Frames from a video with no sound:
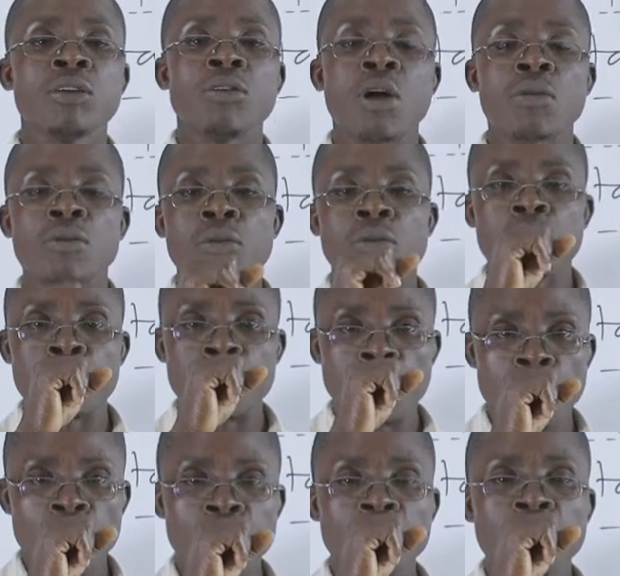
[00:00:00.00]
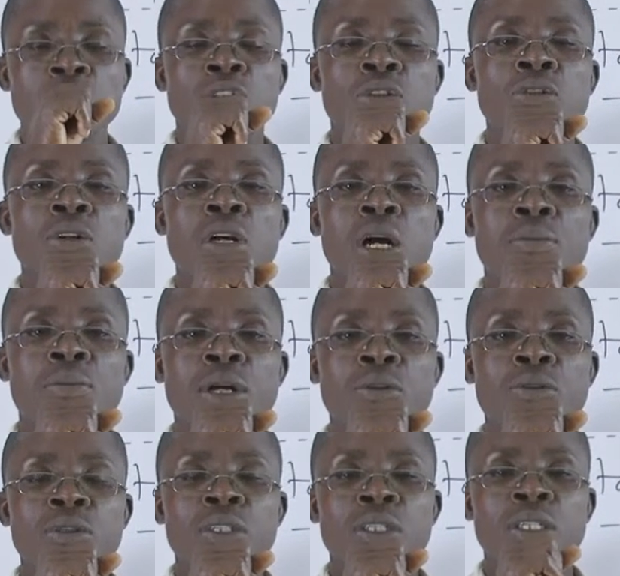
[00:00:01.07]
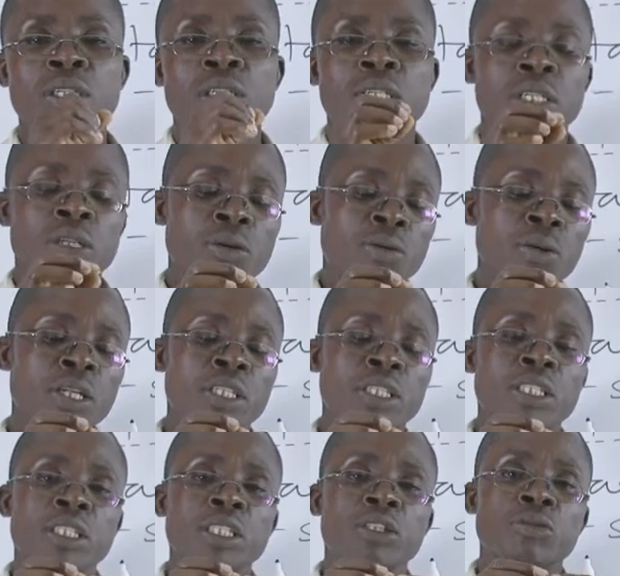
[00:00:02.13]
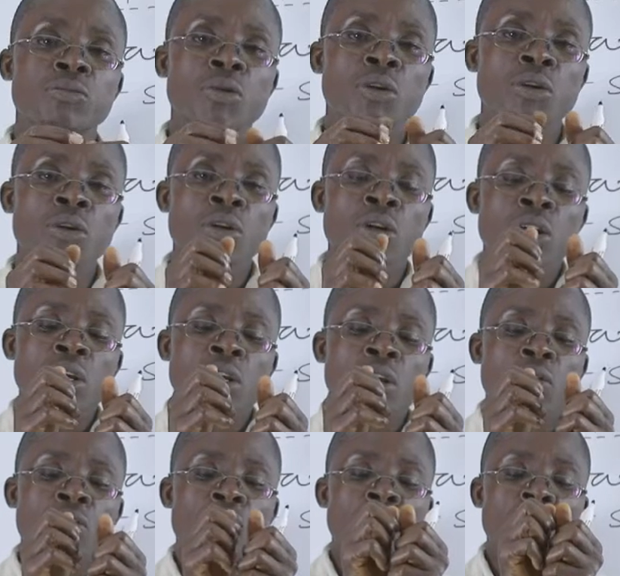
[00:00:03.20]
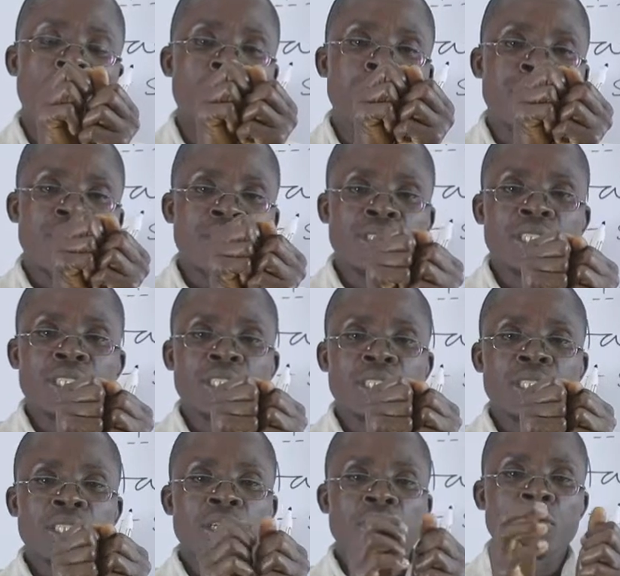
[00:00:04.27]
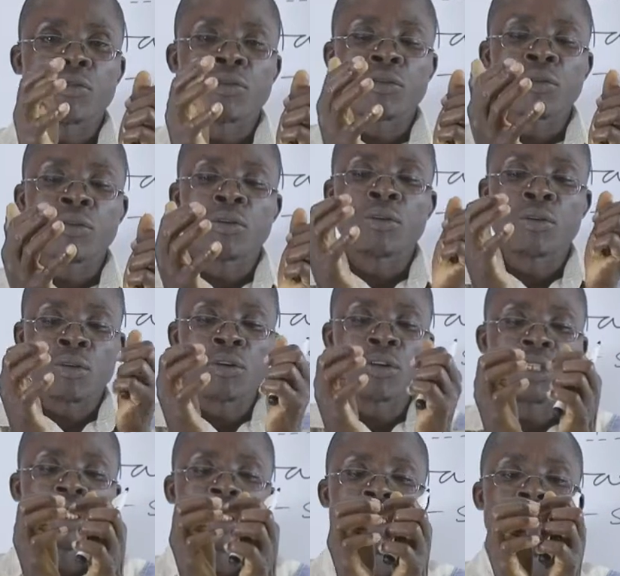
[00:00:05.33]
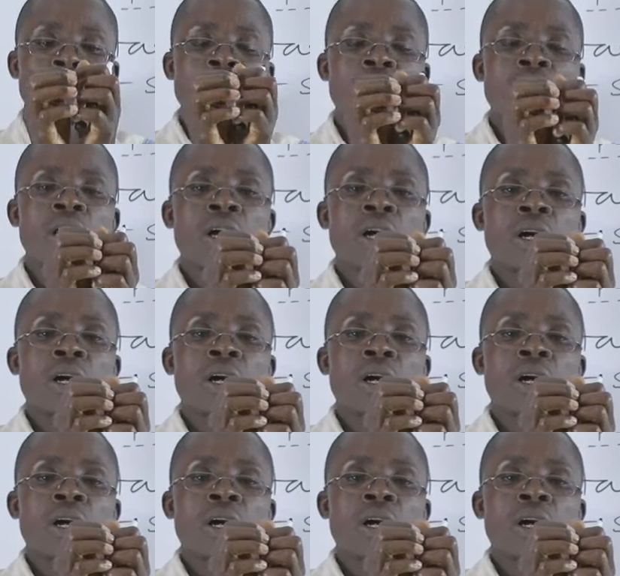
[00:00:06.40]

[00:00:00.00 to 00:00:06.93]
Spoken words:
You have blown into a balloon when it is still small. If you compress it, if you hold it in your